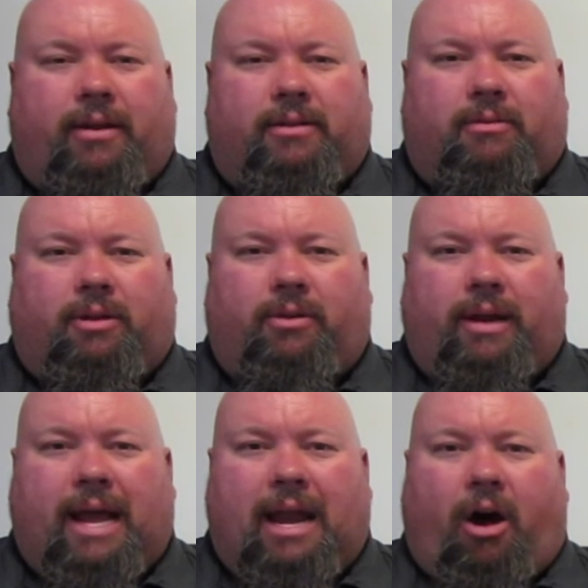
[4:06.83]

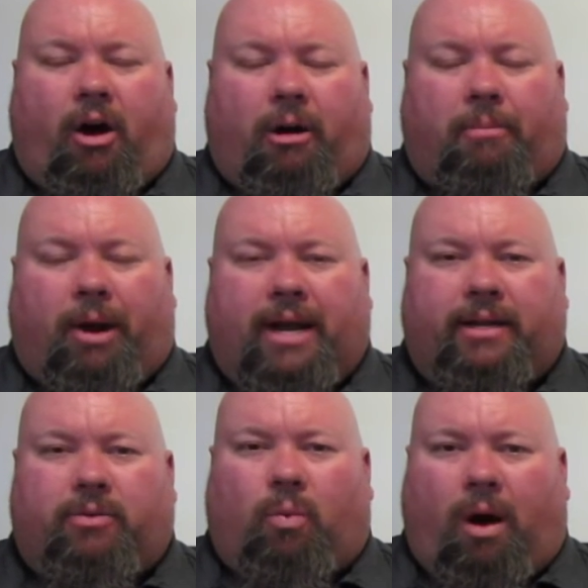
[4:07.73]
including an
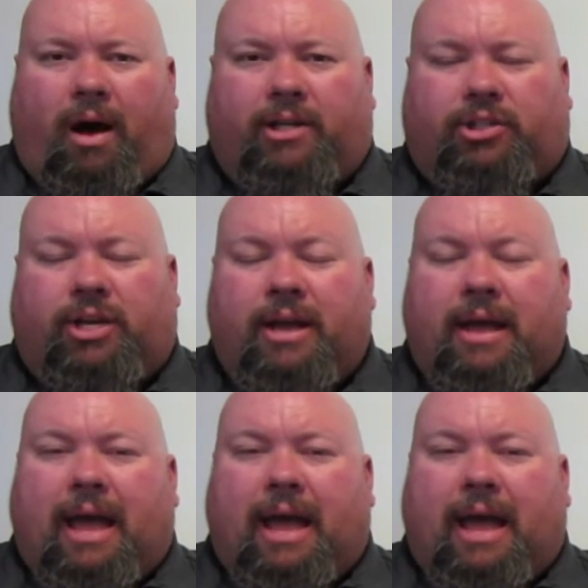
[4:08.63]
R-branded watch